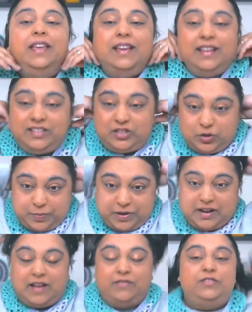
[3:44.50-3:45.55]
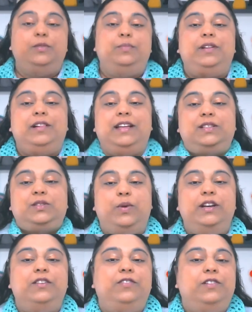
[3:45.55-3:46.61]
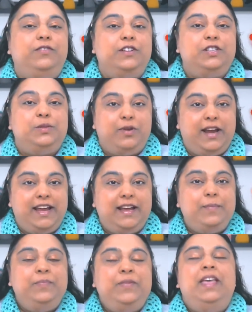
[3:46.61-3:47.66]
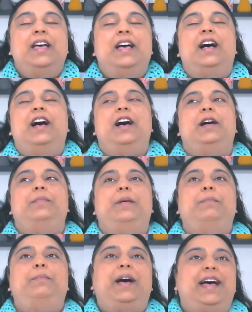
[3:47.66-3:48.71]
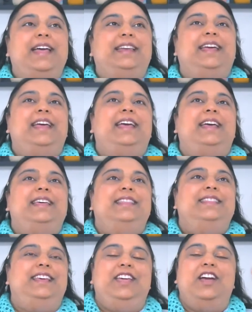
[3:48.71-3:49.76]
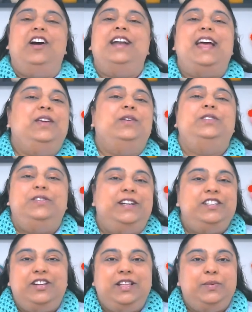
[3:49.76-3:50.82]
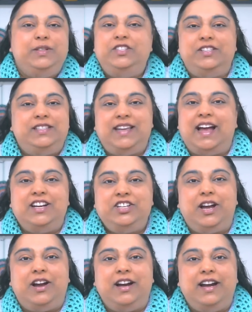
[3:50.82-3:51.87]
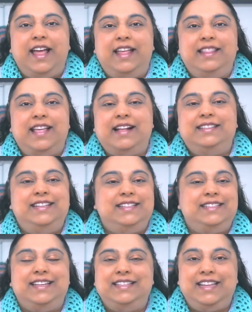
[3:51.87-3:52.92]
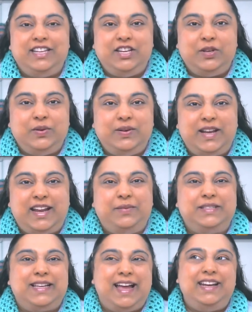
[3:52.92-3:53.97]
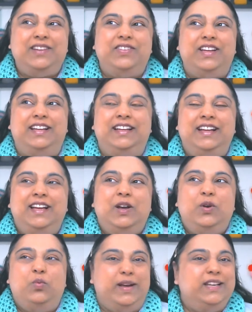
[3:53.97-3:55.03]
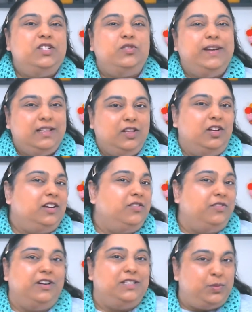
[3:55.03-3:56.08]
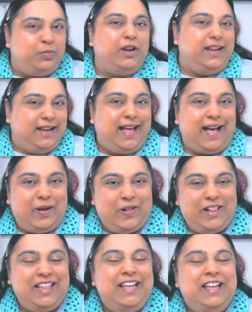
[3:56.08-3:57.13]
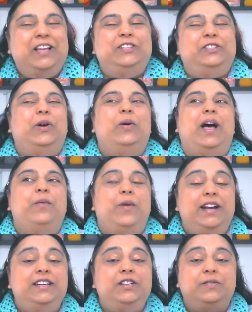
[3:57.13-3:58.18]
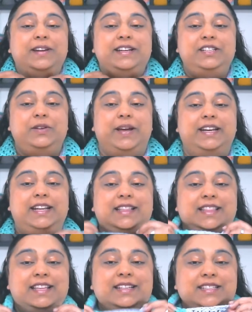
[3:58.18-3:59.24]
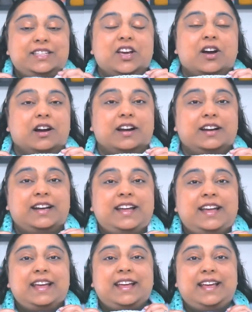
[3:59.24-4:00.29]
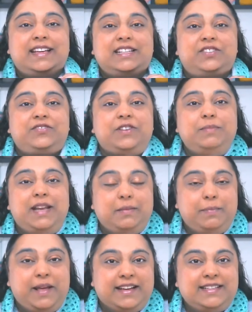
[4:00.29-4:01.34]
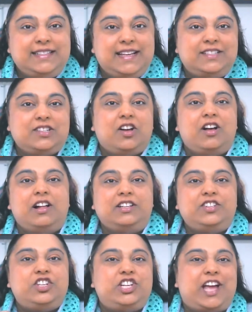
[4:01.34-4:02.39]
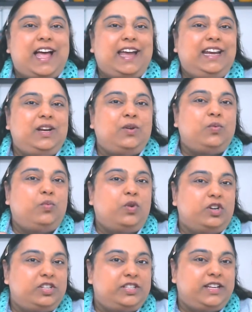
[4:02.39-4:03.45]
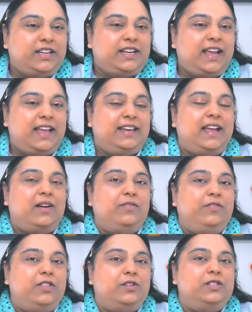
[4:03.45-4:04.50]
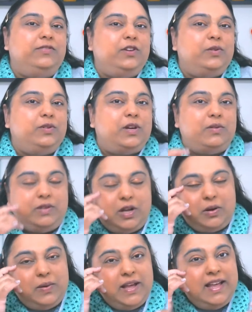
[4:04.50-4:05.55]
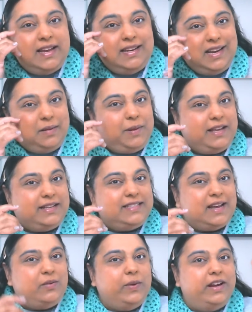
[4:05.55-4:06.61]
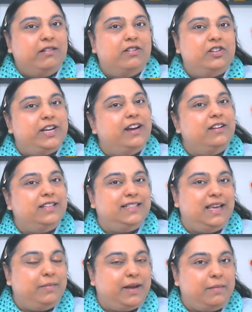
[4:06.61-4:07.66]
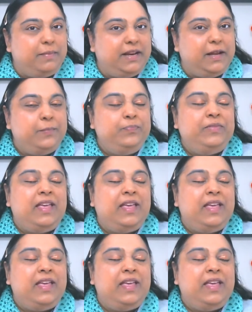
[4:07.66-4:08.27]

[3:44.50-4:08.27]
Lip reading: It's super comfortable. It's wonderful for spring. But the yarn I used originally was just stash yarn, and that's discontinued, and it was kind of a wintry look for a spring cowl. So I wanted to redo it. This yarn is from Knit Picks. It's called Shine Worsted. And now for those of you who don't know, Knit Picks and We Crochet are the same company.